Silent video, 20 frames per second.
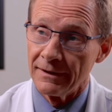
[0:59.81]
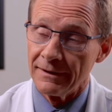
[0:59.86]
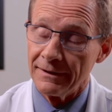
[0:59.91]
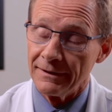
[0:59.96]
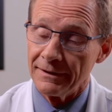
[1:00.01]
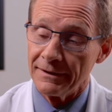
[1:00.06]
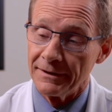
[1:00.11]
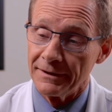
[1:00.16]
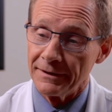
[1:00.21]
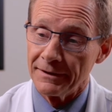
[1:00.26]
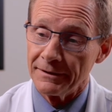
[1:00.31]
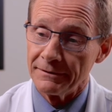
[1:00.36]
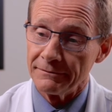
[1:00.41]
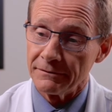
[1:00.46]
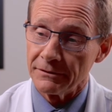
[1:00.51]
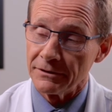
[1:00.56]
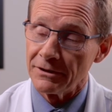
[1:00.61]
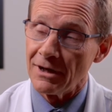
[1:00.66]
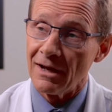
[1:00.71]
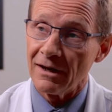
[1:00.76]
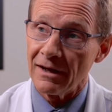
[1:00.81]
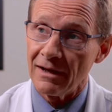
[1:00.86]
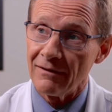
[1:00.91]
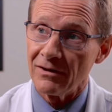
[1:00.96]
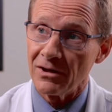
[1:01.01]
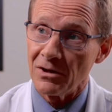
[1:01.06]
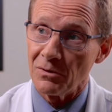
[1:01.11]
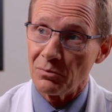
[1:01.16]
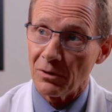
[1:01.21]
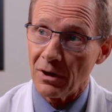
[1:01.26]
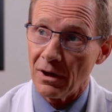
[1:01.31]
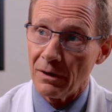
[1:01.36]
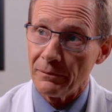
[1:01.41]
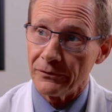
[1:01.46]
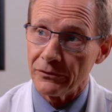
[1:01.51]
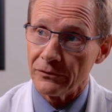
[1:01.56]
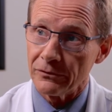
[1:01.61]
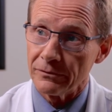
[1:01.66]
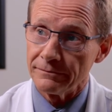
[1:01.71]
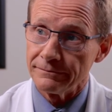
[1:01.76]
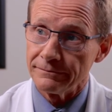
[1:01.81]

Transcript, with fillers: uh, you're not having any problems.